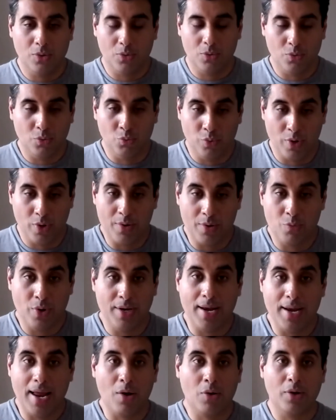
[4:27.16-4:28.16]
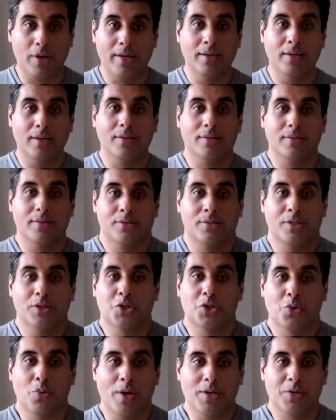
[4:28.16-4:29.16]
we're now in a
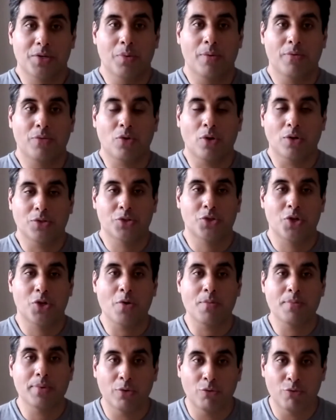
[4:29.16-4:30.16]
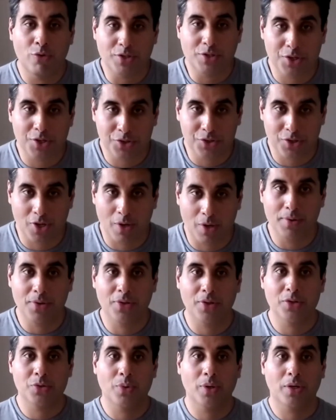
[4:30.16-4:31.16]
situation where we've got so many riches, so many
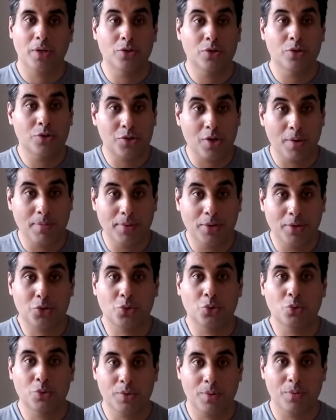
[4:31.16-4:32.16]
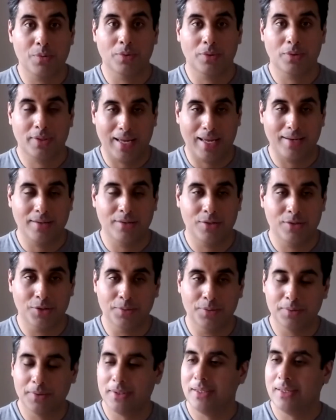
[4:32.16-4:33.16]
things we can do, so many tools we can do,
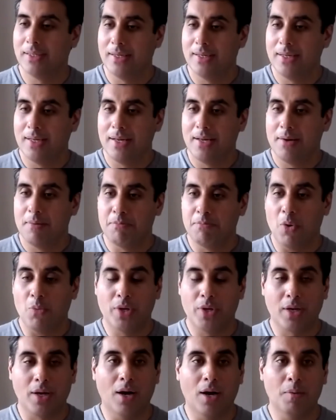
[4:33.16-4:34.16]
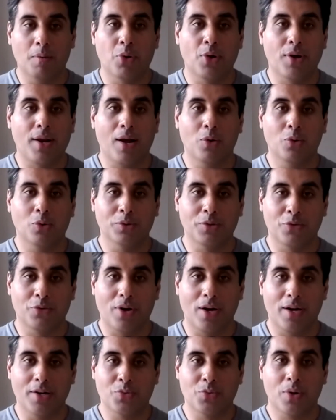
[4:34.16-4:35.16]
but we can't put out all the
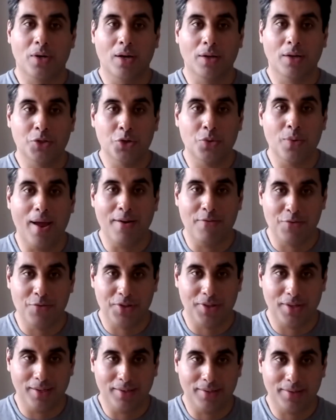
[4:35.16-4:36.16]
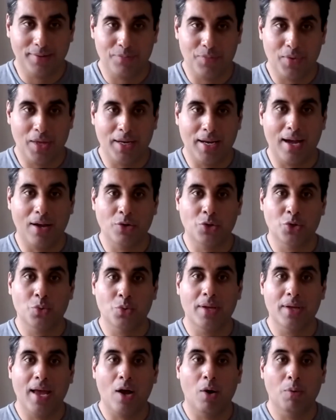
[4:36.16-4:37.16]
fires, we can't do everything. And how do
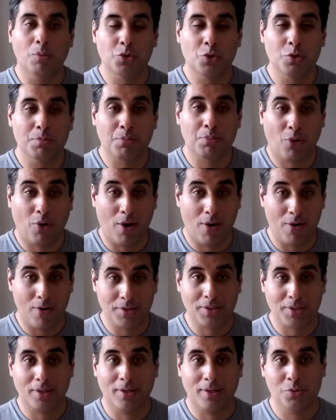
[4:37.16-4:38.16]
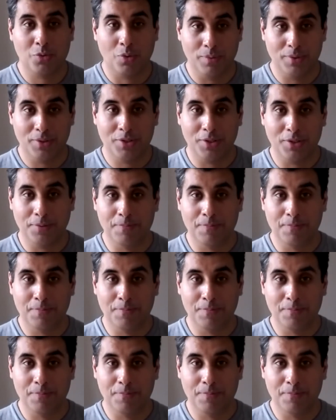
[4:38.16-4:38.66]
we help to prioritize what we do?